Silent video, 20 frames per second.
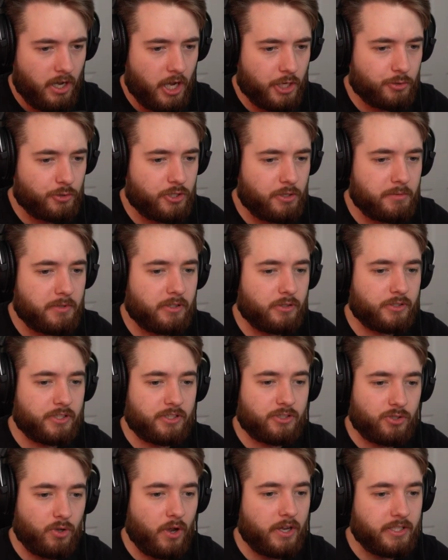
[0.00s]
I just want something that looks
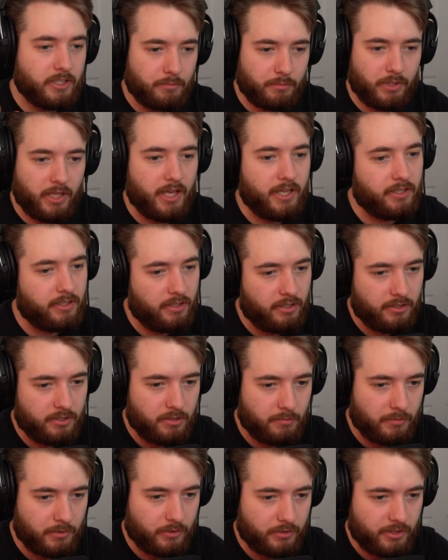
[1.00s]
exciting to play, yeah.
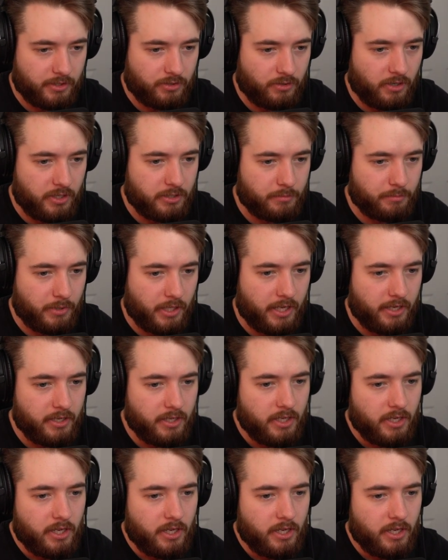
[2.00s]
Something that looks exciting to play.